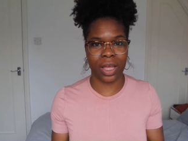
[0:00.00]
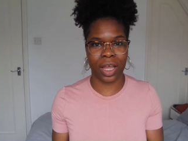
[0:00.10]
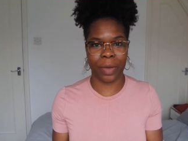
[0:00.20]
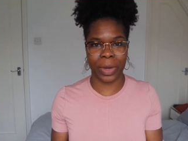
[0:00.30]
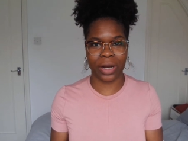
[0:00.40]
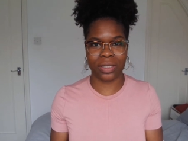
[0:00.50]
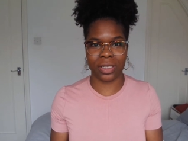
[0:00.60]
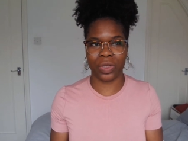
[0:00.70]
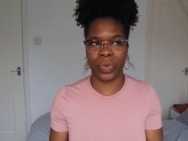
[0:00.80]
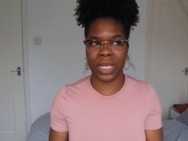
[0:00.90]
in
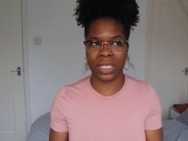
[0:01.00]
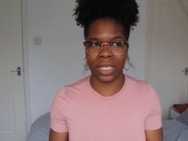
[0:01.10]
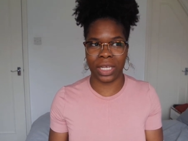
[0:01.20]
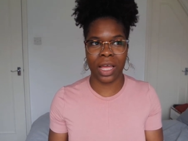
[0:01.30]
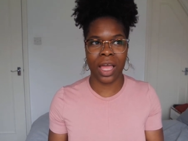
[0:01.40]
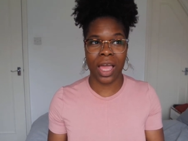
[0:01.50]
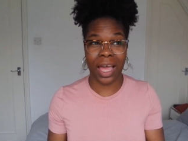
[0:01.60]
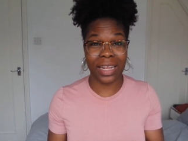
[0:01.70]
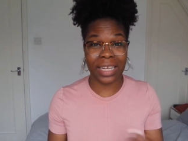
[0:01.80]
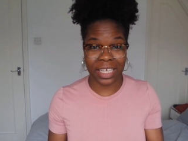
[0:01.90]
comparison to waiting
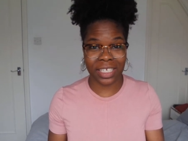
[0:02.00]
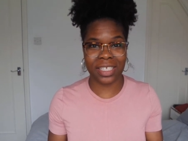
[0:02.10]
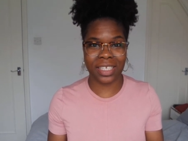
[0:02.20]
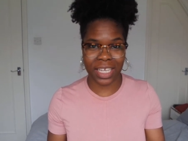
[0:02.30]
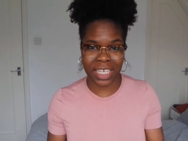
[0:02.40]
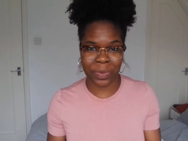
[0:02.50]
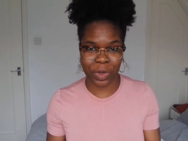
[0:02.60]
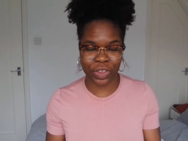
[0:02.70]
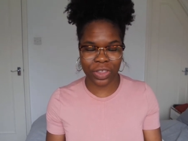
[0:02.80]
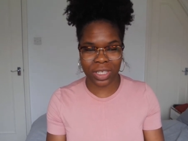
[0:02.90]
at least six
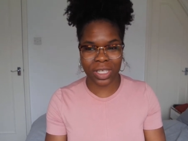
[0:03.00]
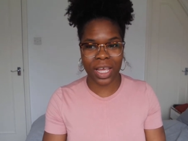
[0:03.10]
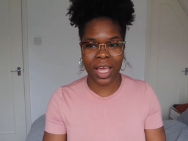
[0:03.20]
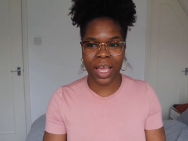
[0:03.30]
months